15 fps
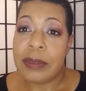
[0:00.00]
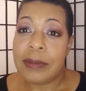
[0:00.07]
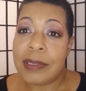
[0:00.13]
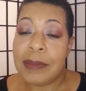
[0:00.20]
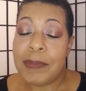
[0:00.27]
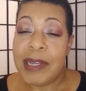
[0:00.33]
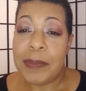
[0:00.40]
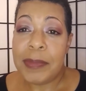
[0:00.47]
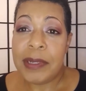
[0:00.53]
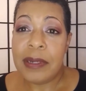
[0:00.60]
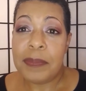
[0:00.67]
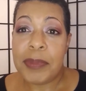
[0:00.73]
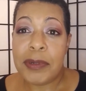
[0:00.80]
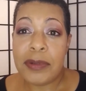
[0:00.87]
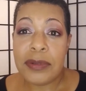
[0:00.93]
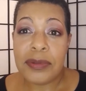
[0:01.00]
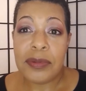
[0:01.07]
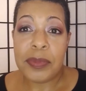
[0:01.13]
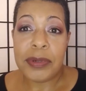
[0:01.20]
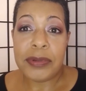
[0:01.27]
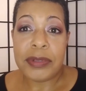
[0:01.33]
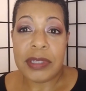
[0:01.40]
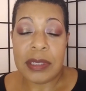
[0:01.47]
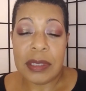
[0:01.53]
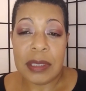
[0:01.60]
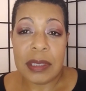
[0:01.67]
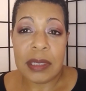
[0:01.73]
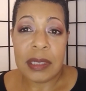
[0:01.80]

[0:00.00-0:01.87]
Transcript: well, it might be the postal person,